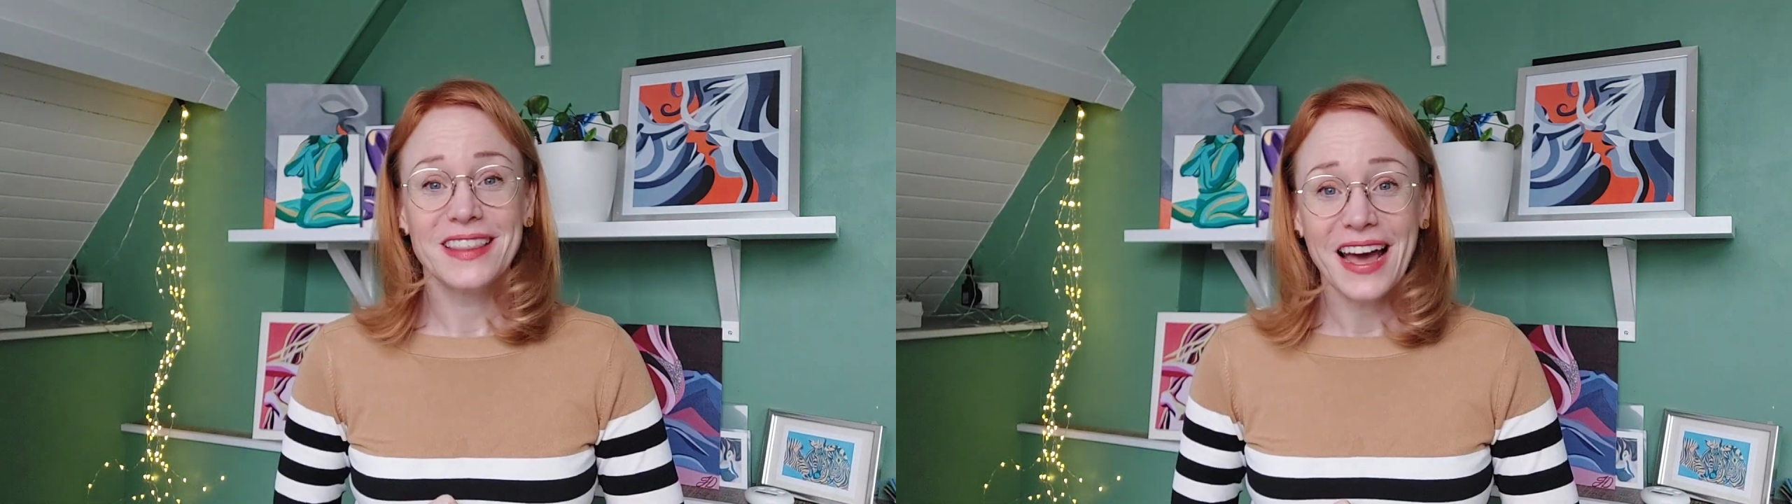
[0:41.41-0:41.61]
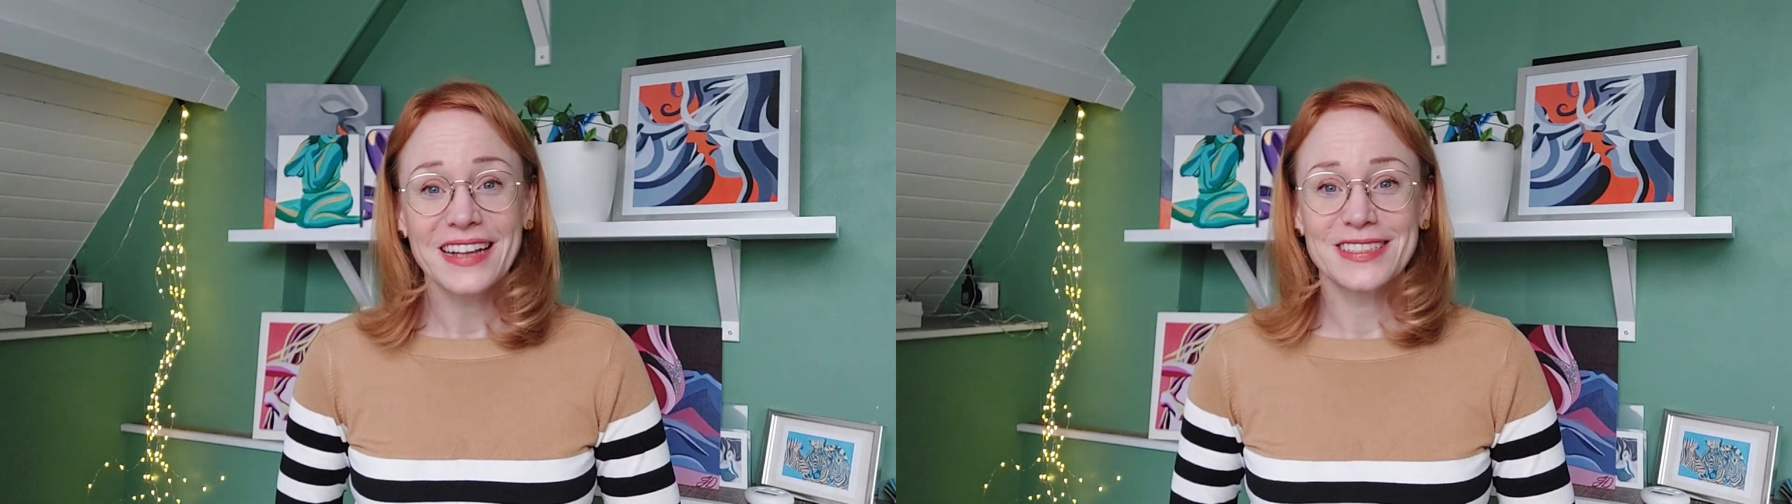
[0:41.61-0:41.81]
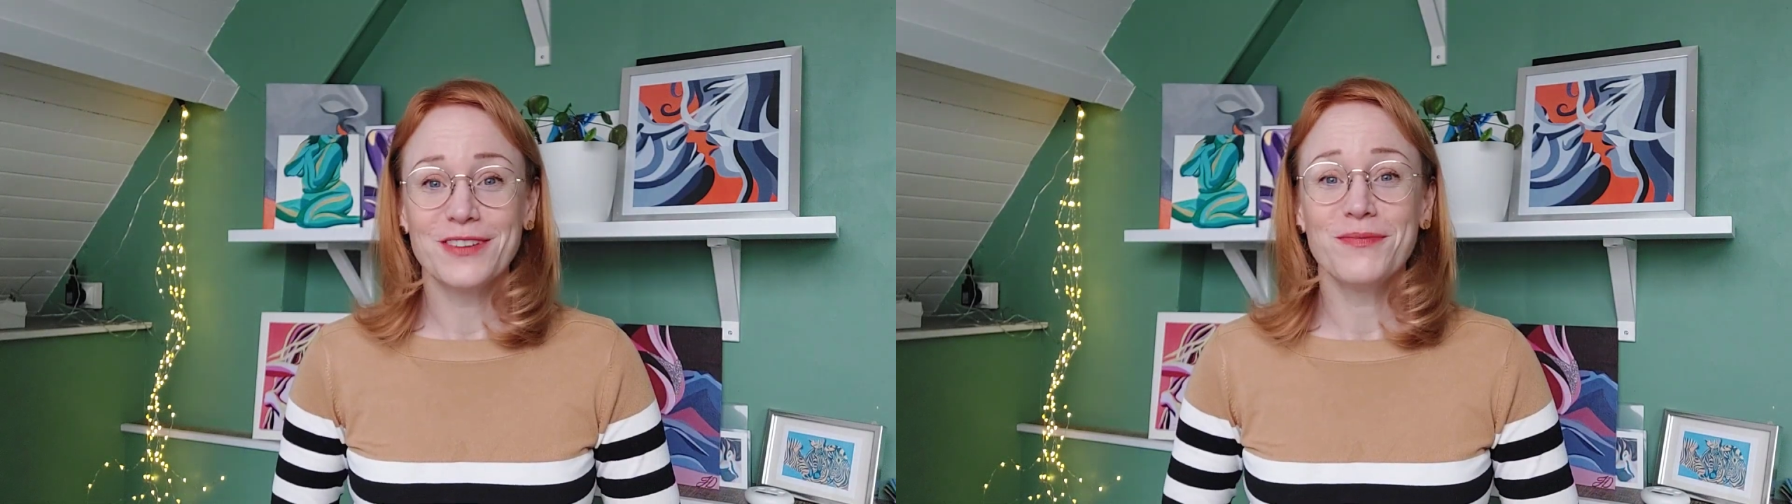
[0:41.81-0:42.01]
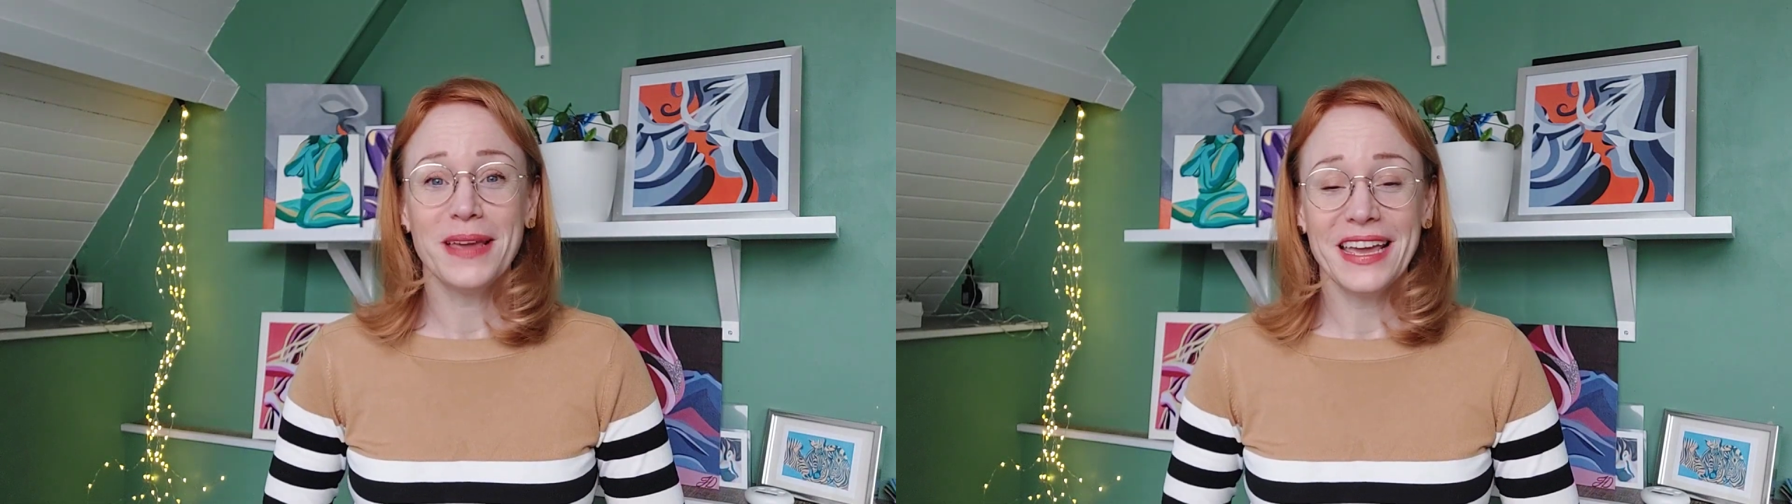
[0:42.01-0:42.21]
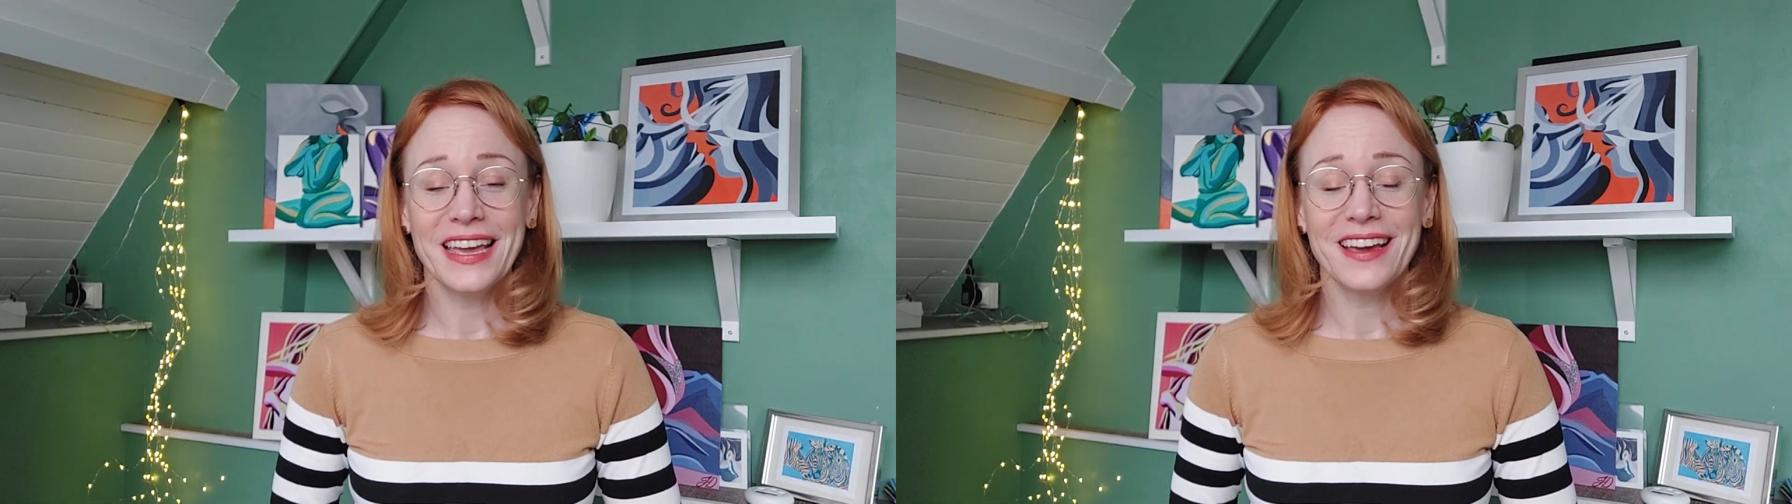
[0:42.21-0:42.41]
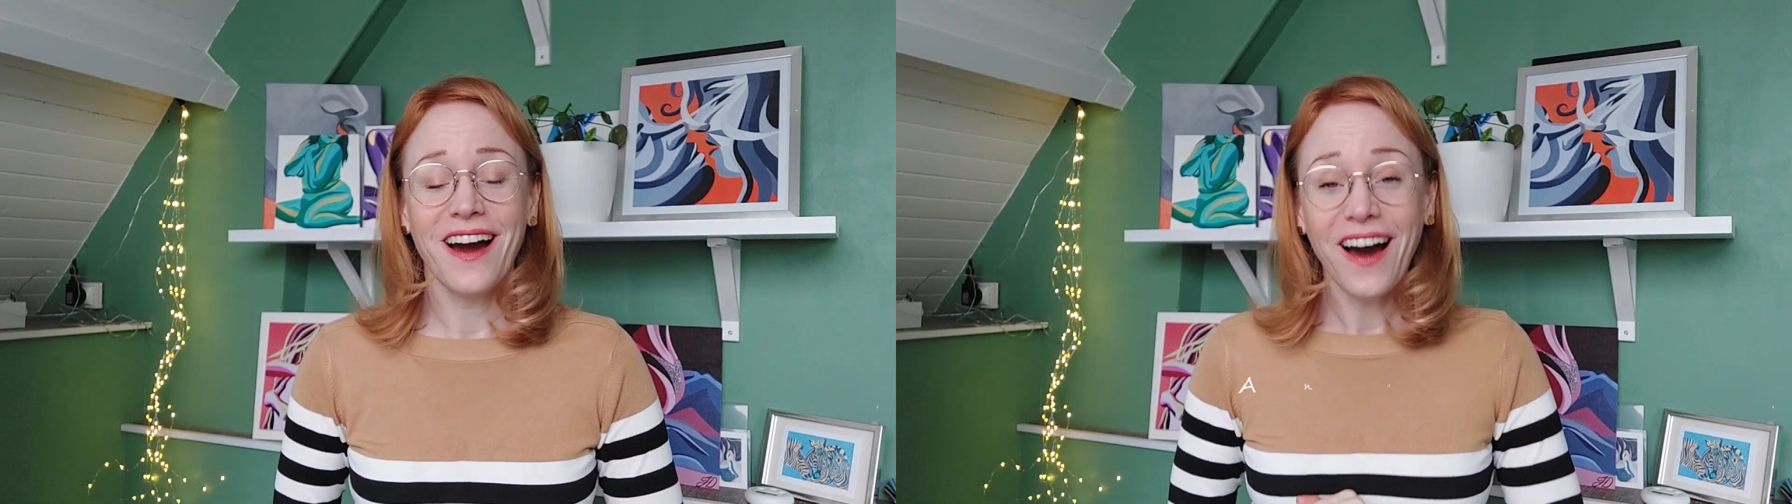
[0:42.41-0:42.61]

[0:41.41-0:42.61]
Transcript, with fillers: that of being a